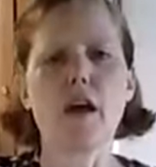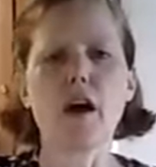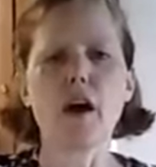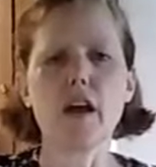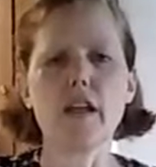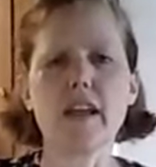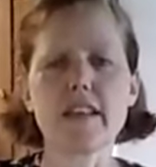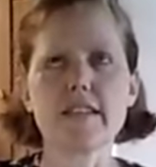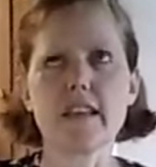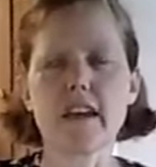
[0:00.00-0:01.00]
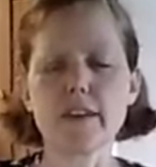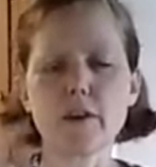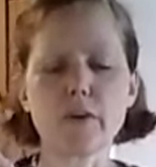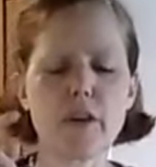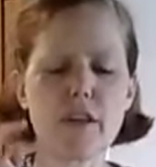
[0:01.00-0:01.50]
On a
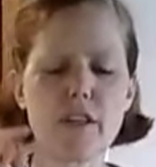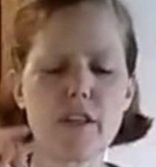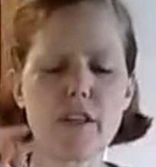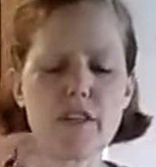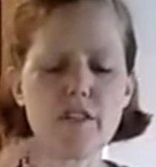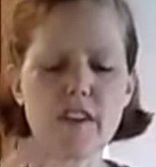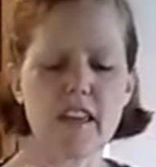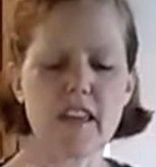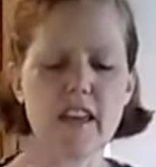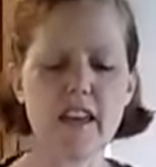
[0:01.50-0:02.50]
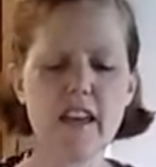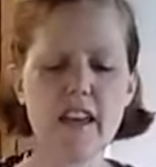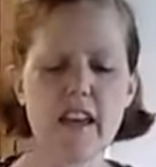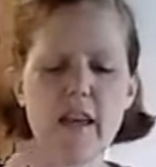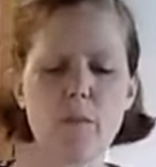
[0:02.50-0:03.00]
side note,
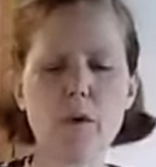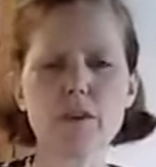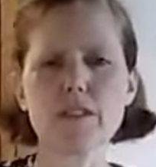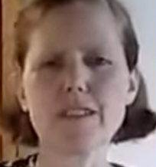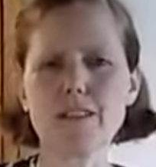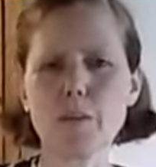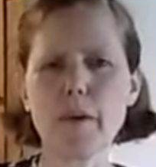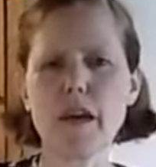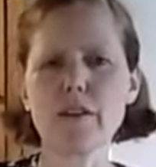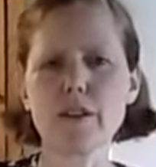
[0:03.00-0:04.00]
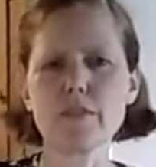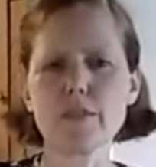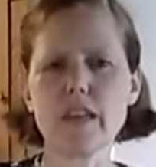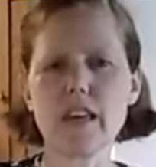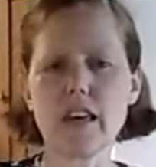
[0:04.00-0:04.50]
it works a little better
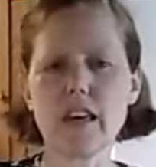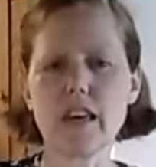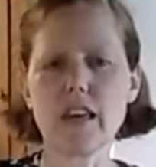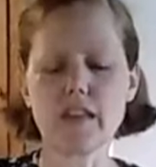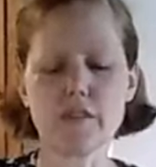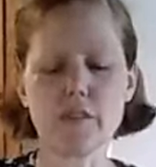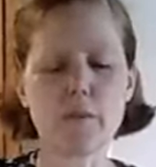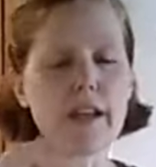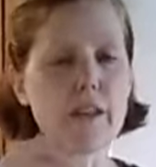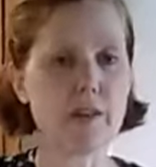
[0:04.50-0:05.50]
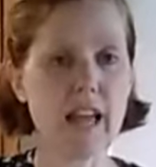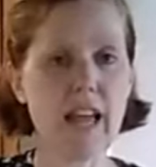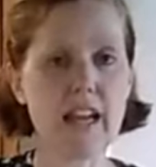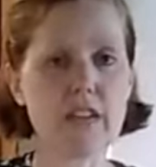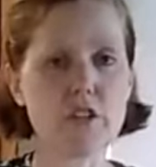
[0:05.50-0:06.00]
using the regular
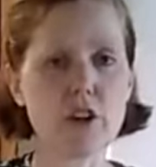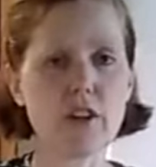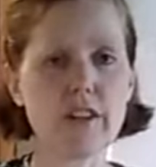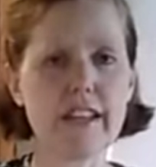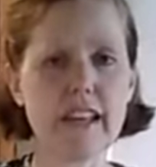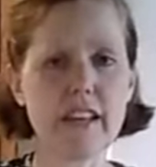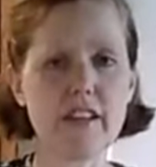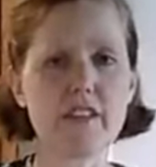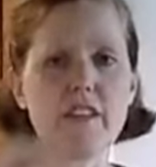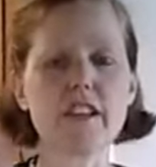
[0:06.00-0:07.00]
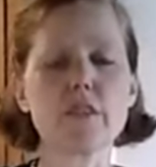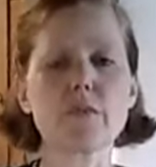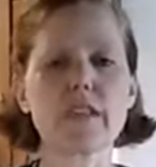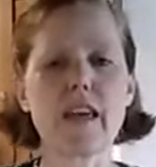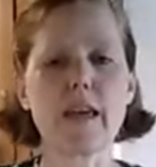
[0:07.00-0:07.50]
canning jar lid
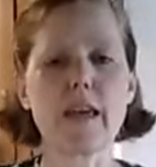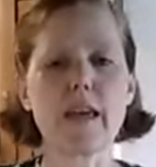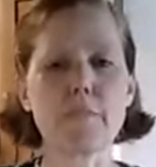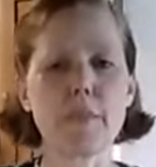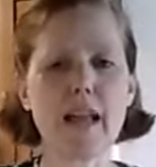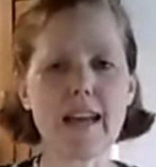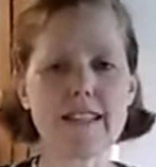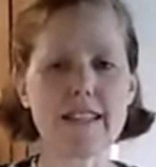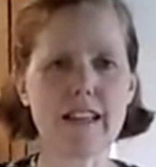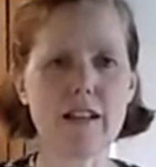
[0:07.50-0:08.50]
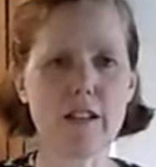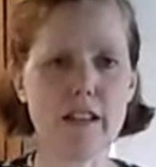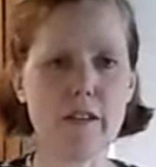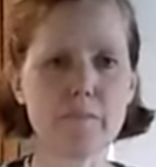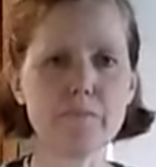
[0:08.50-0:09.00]
than using a plastic
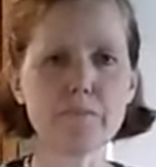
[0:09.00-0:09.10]
lid.